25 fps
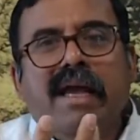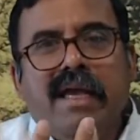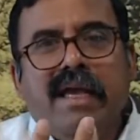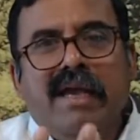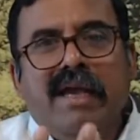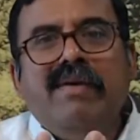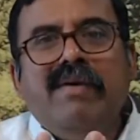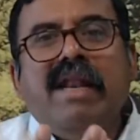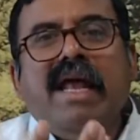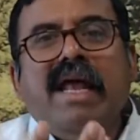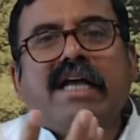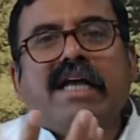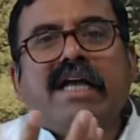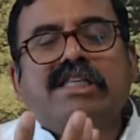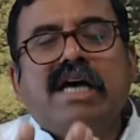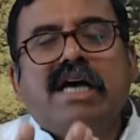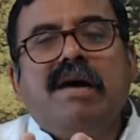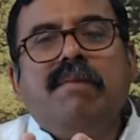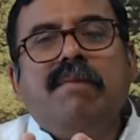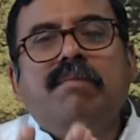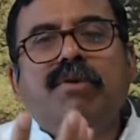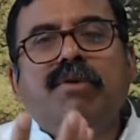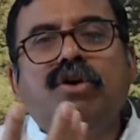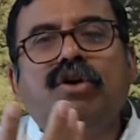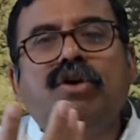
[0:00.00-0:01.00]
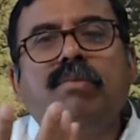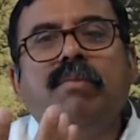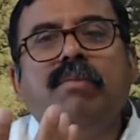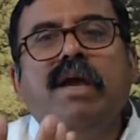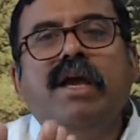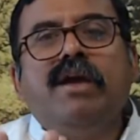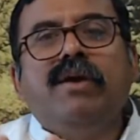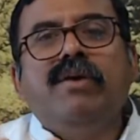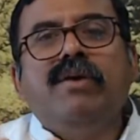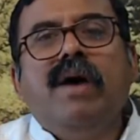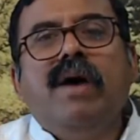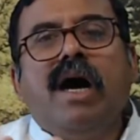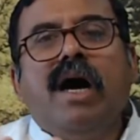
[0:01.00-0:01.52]
give an example to
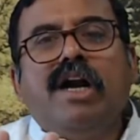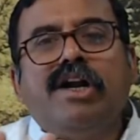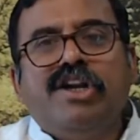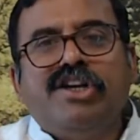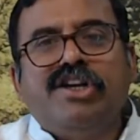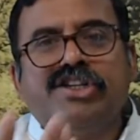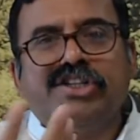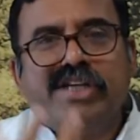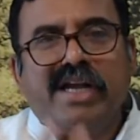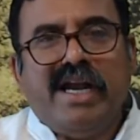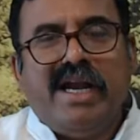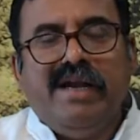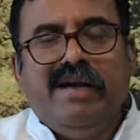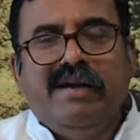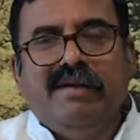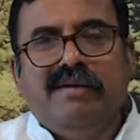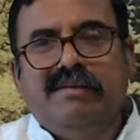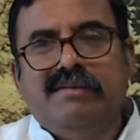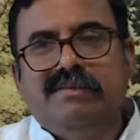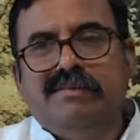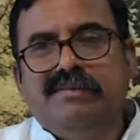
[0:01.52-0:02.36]
make you understand.